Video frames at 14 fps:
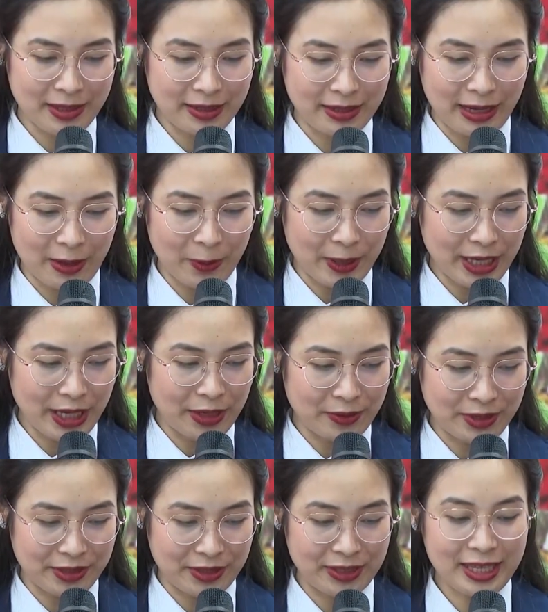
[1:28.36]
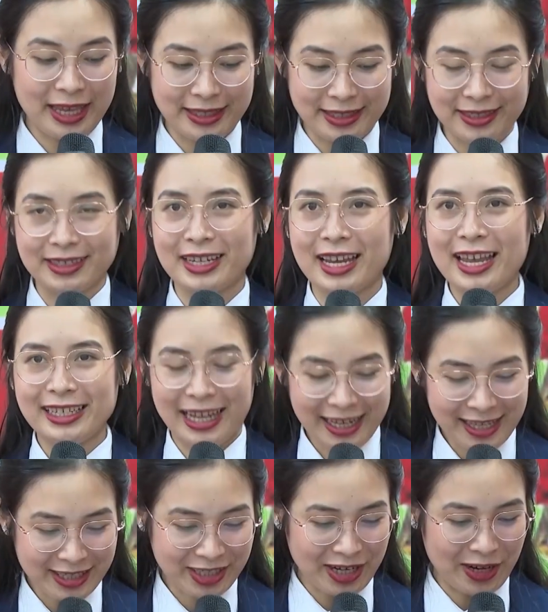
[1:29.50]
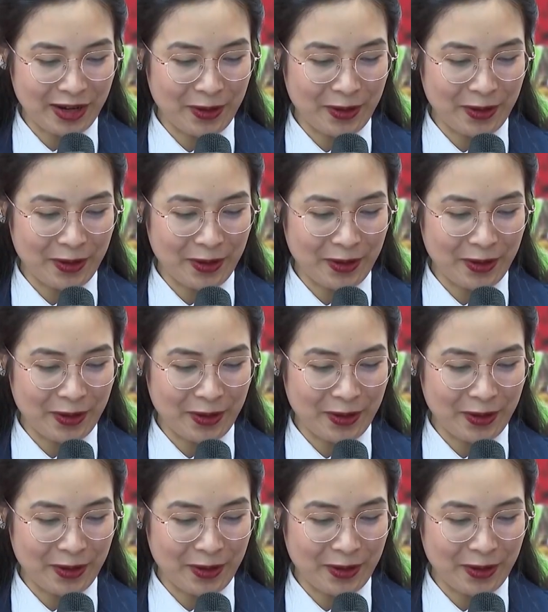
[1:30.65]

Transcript: of the ceremony, the staff of the university